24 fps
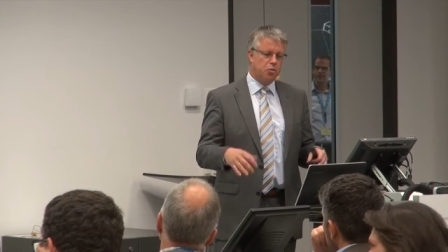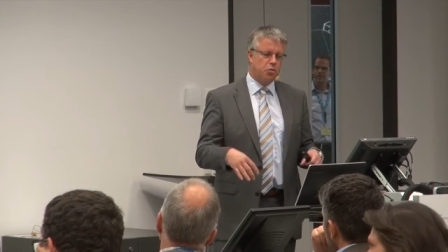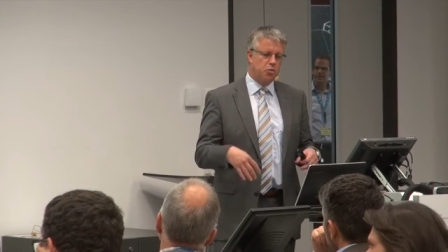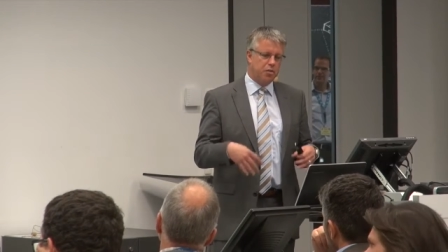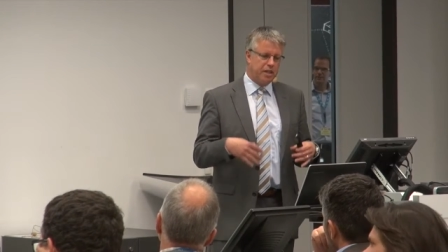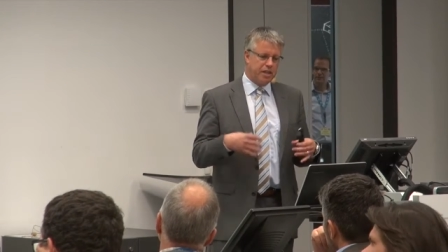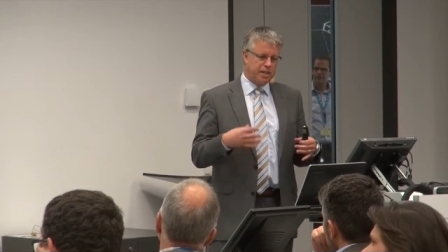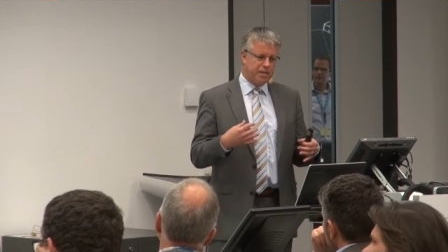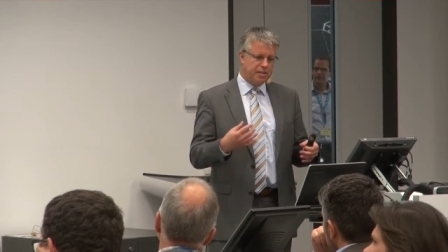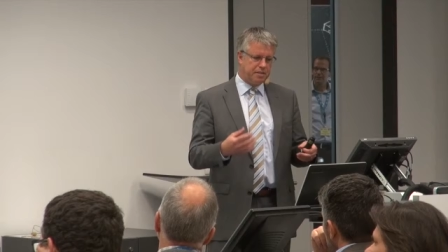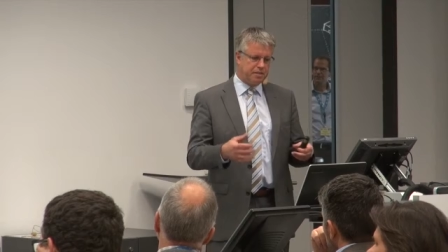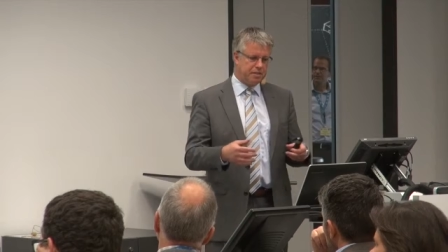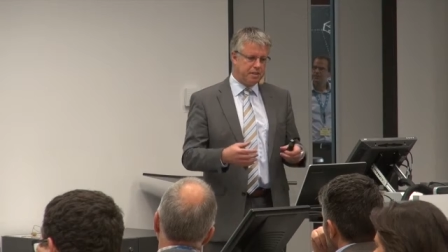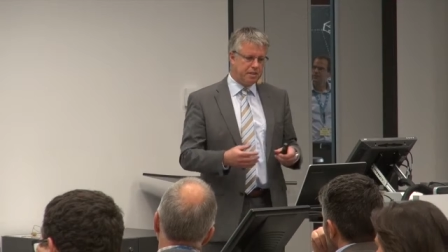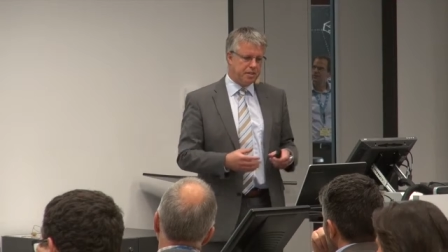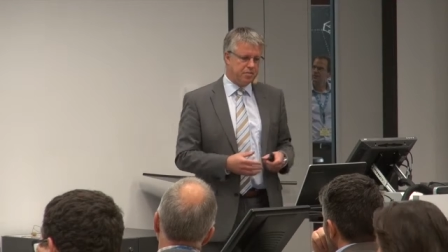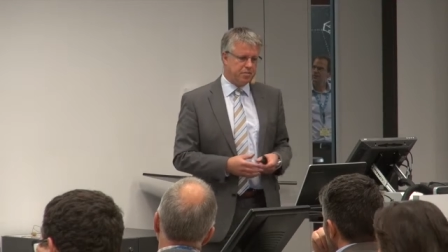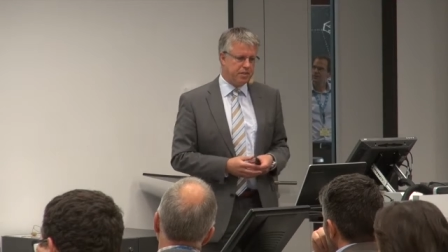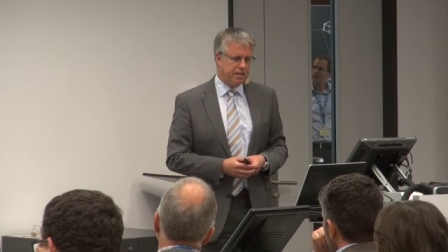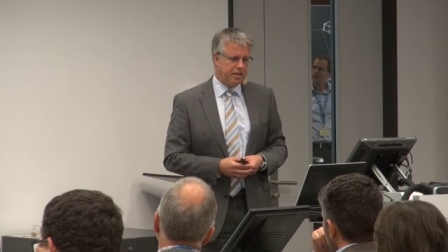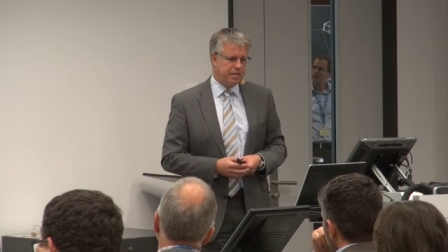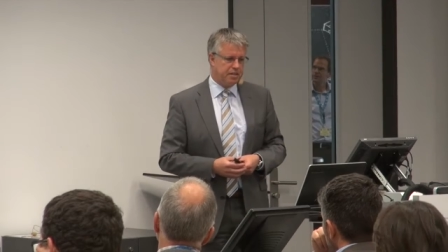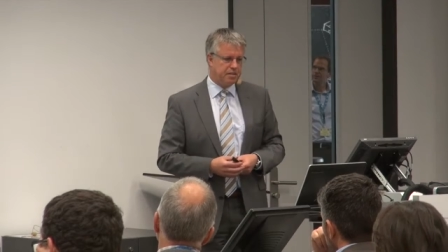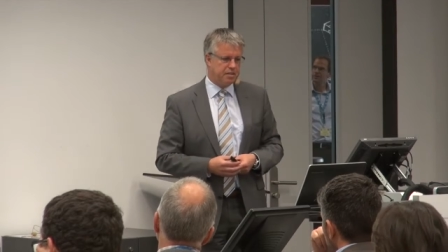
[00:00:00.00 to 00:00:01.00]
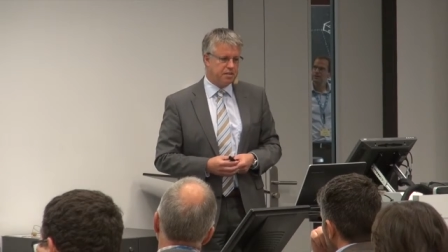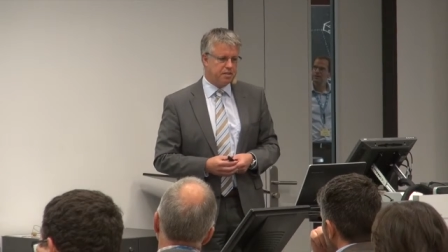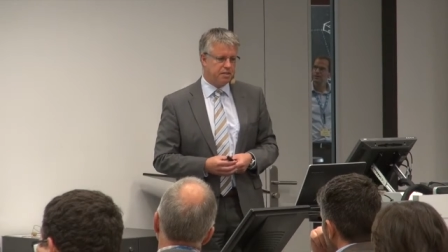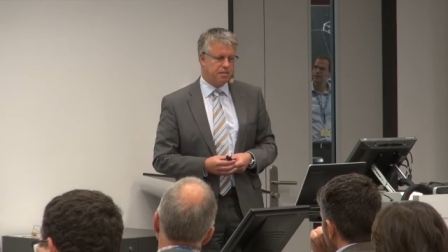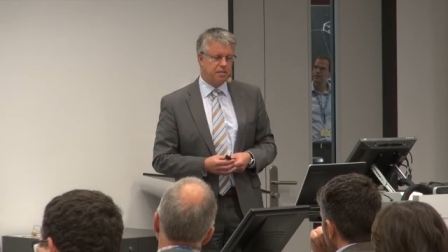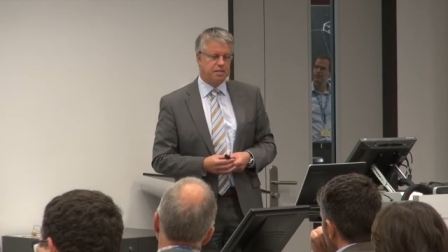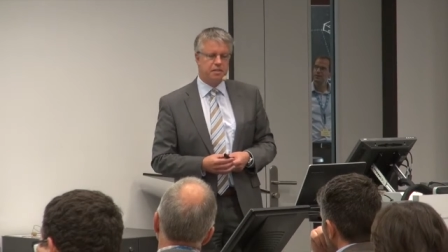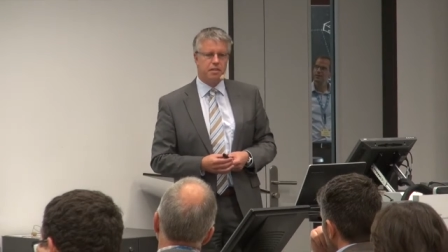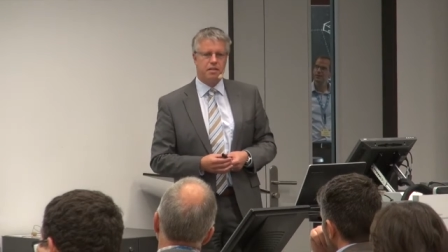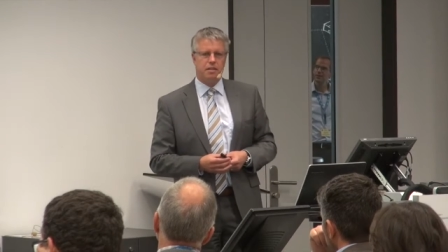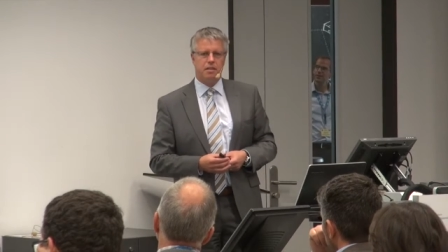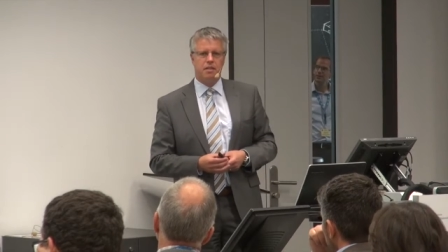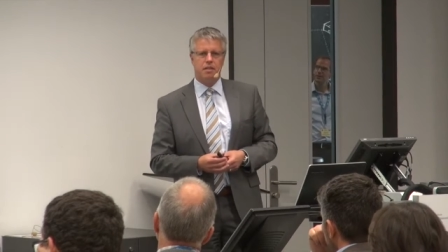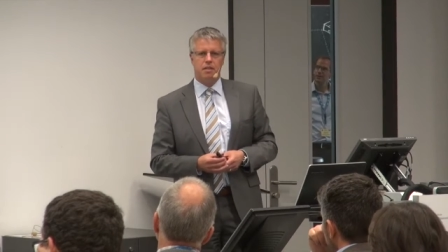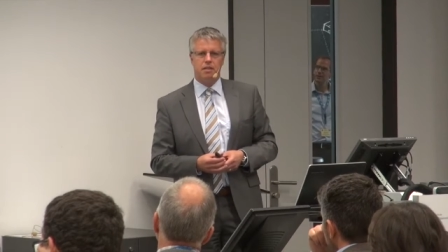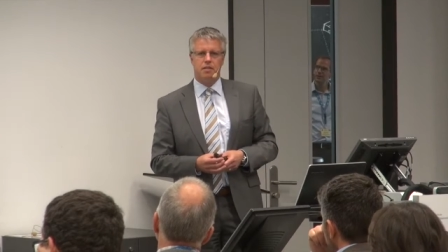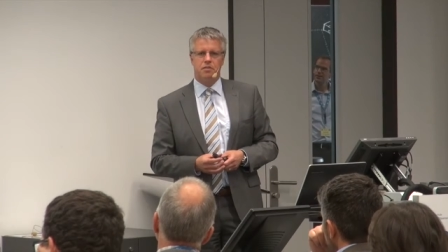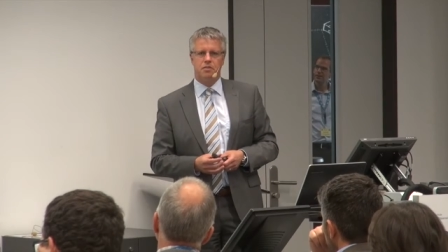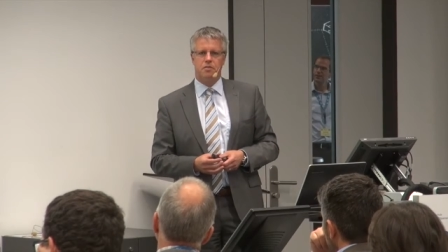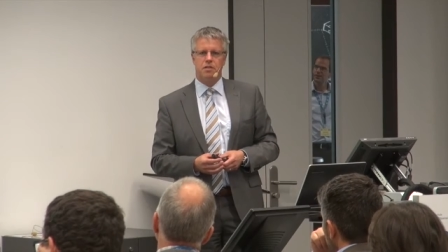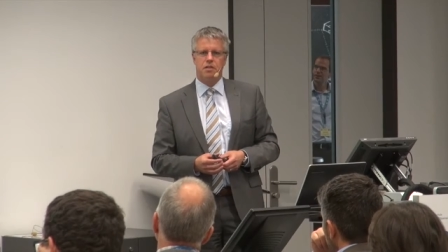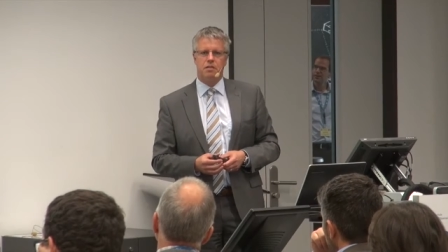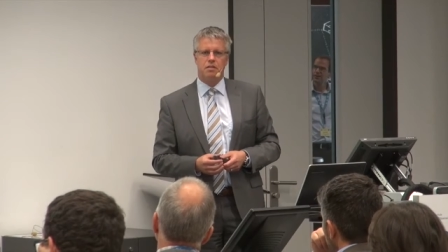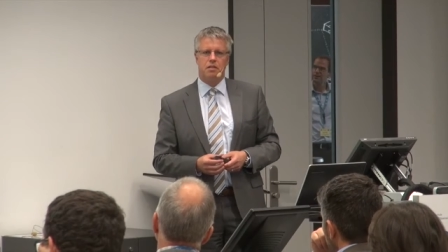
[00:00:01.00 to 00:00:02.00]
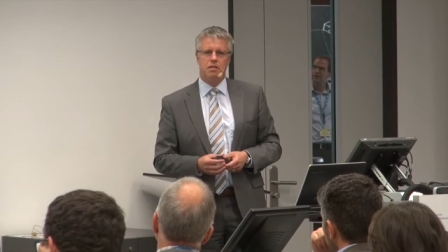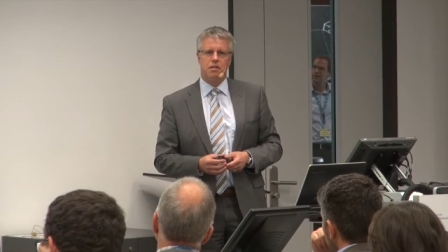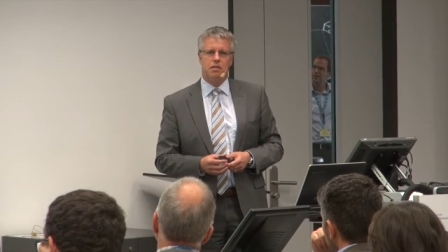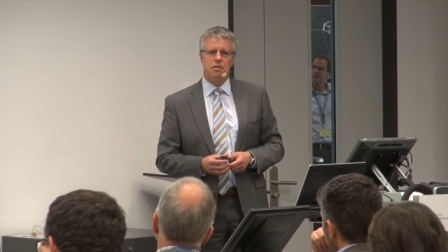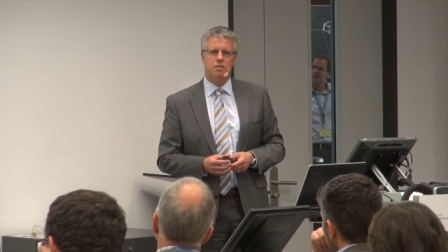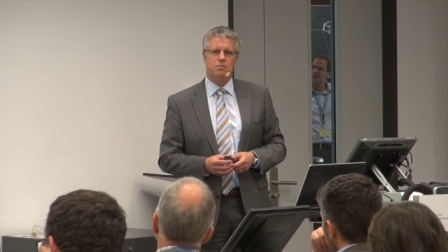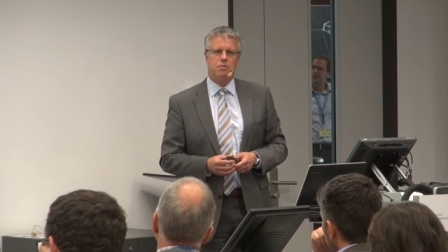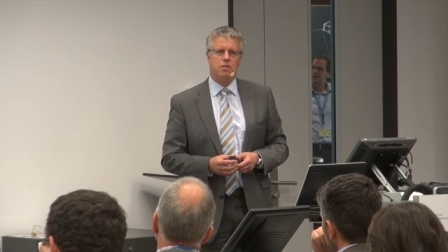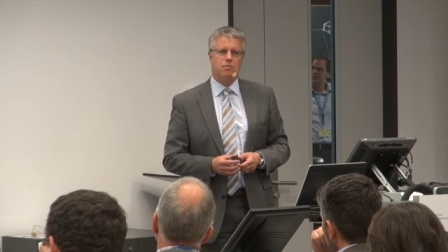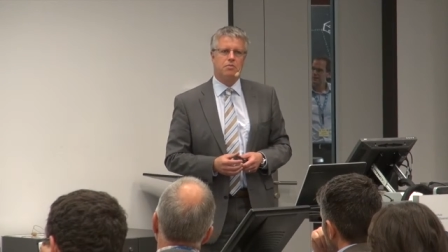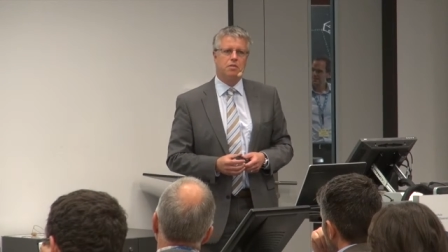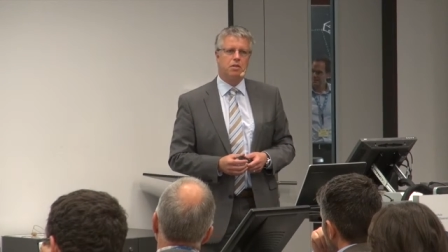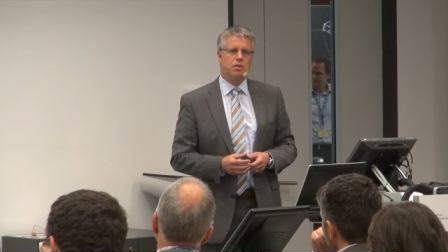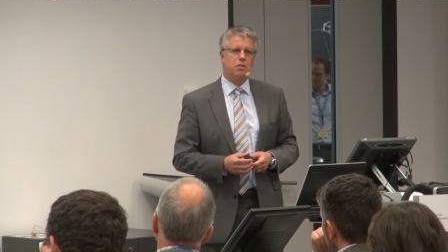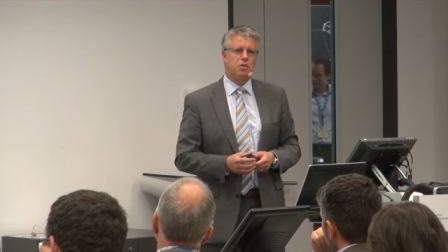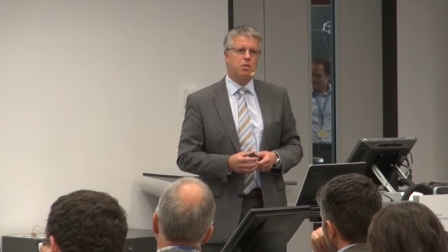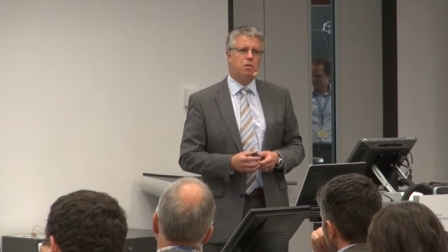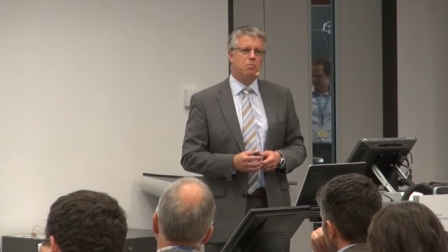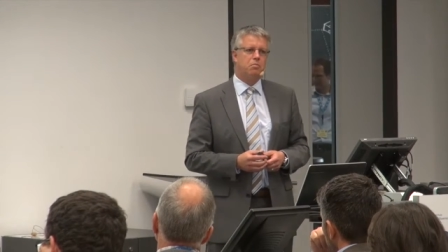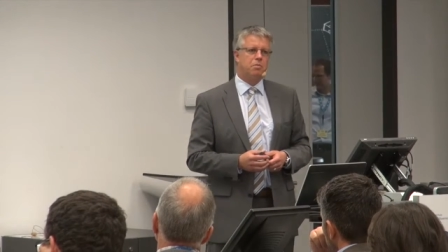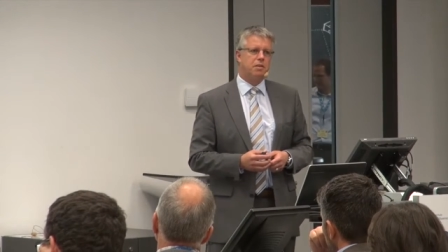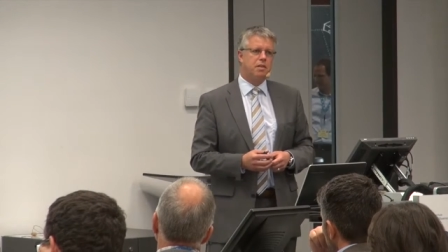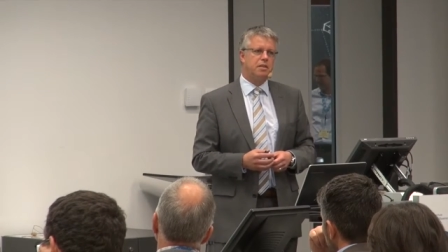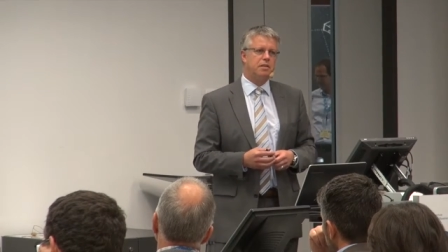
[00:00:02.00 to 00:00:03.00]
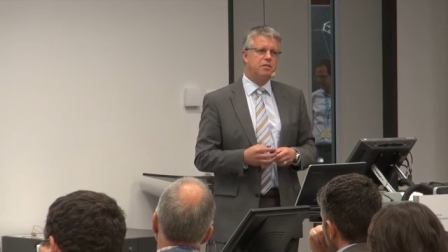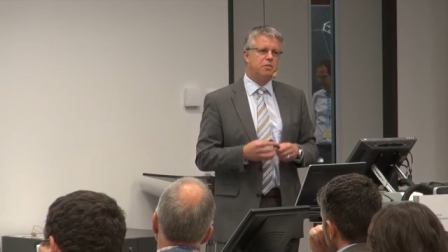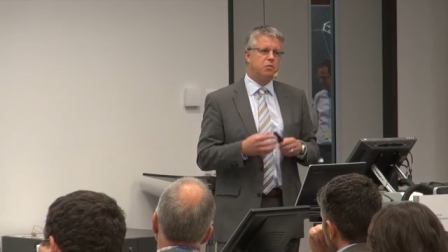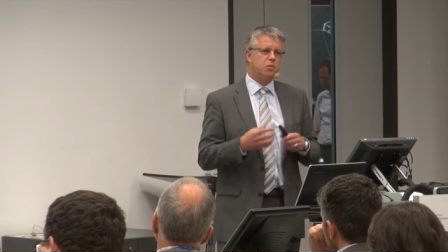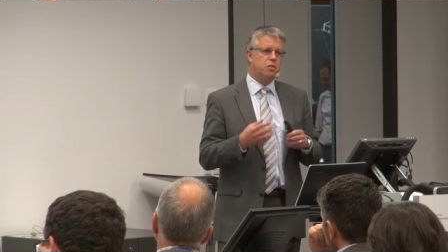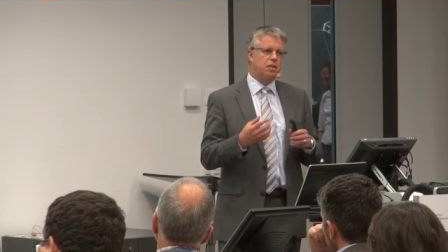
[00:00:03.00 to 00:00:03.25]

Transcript: to raise the awareness in Switzerland with the companies,